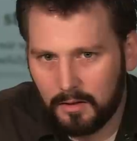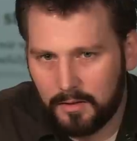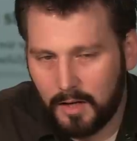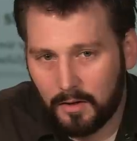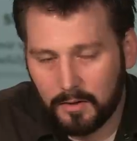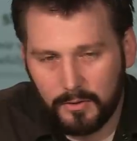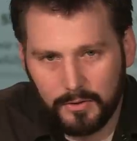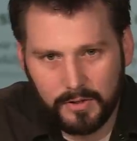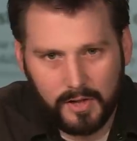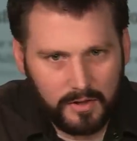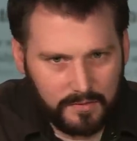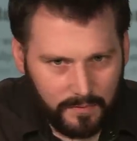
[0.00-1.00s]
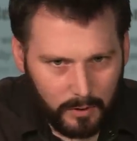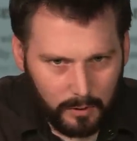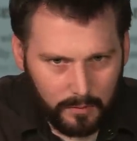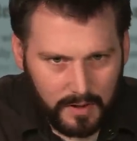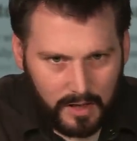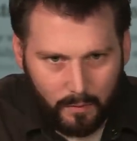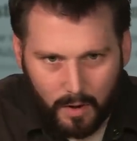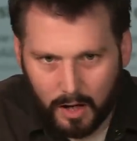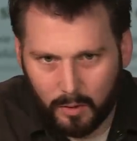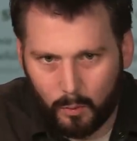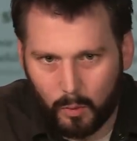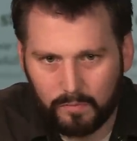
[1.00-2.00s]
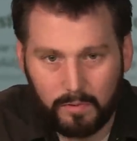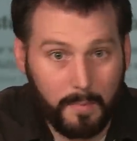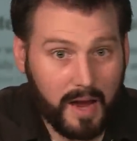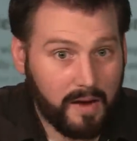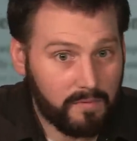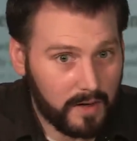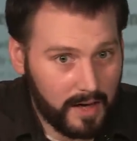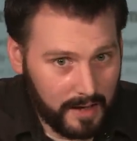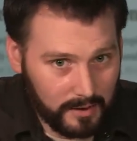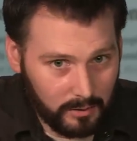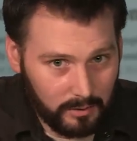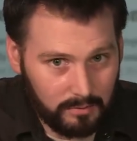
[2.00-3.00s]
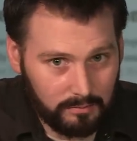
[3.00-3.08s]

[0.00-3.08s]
The articles thus followed the Iraq war from every angle,